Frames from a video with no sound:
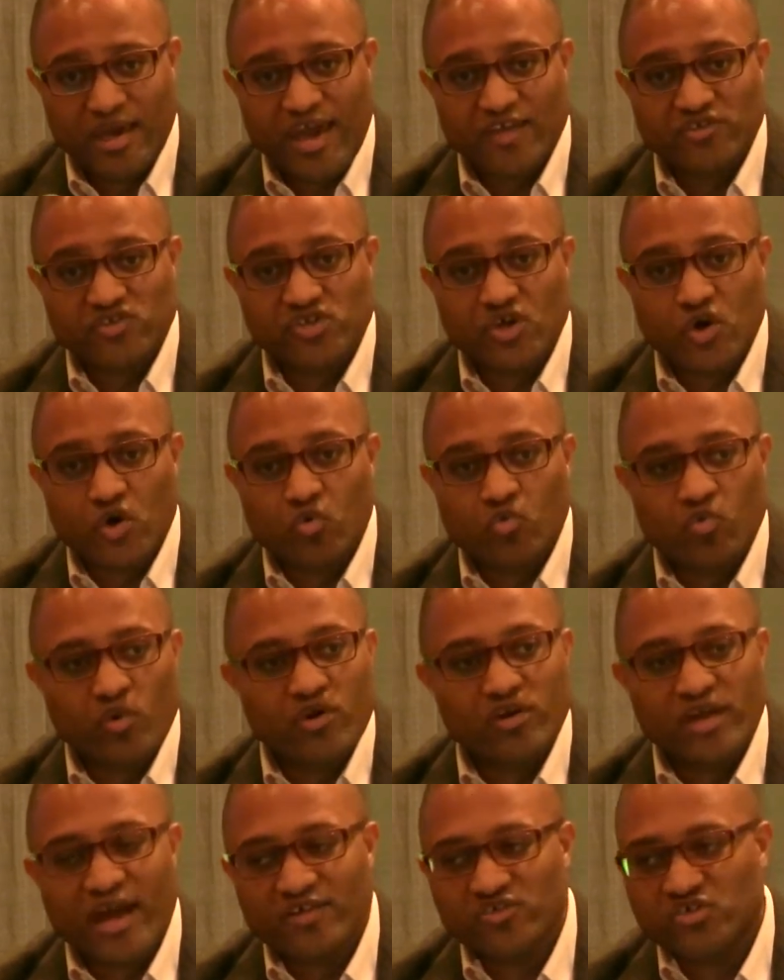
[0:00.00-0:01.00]
And so
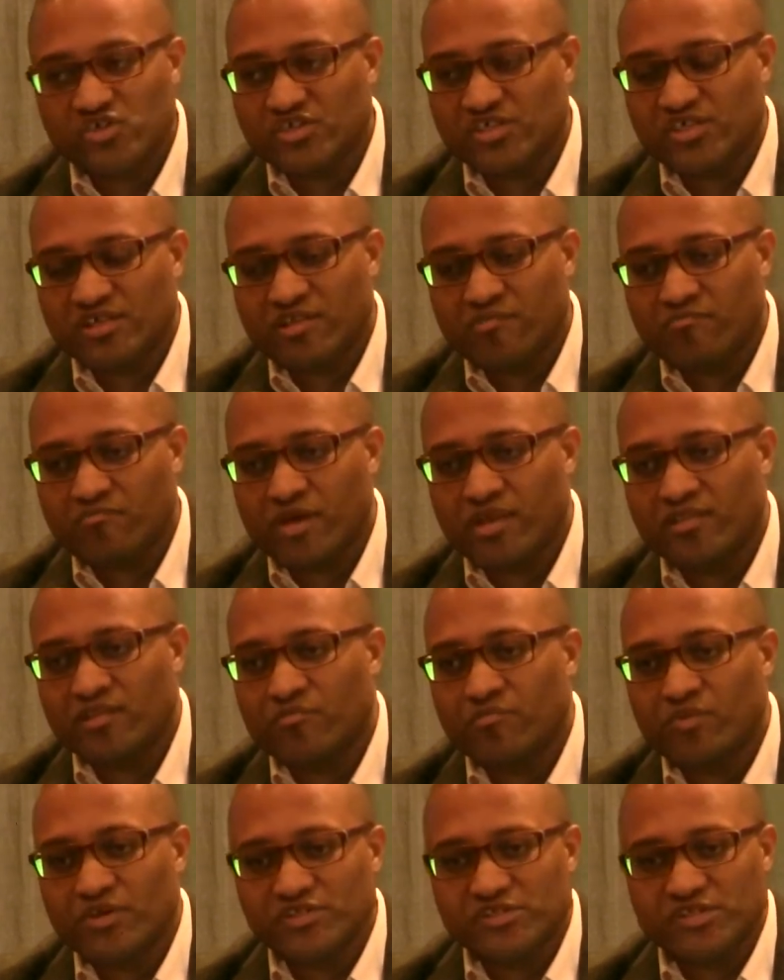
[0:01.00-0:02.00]
we're not just in
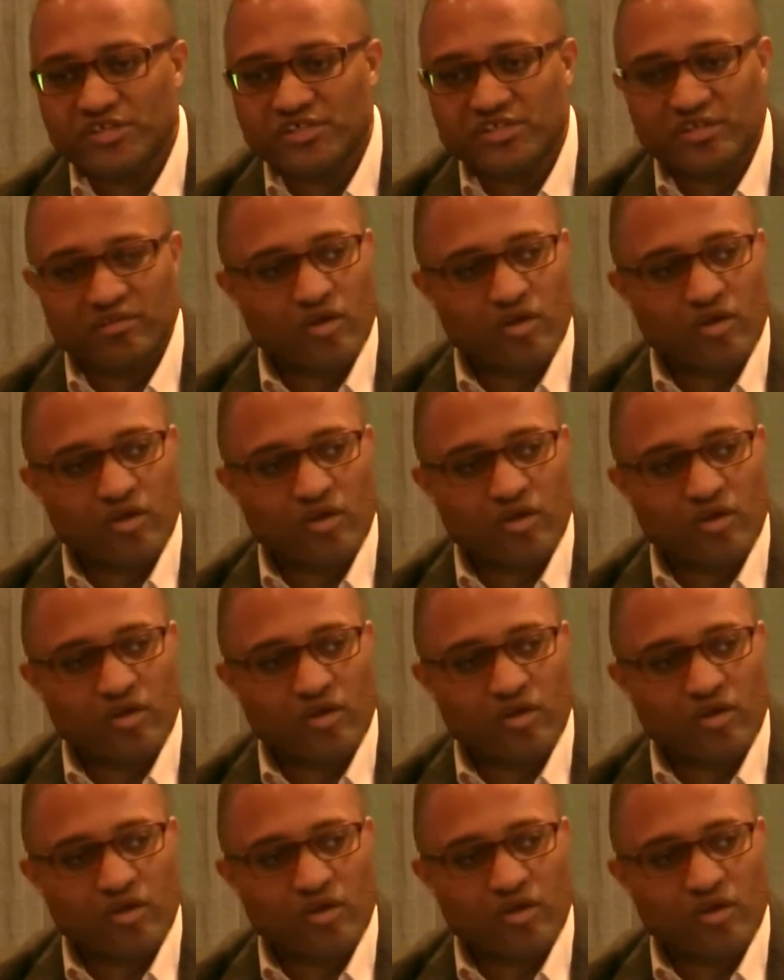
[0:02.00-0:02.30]
the business,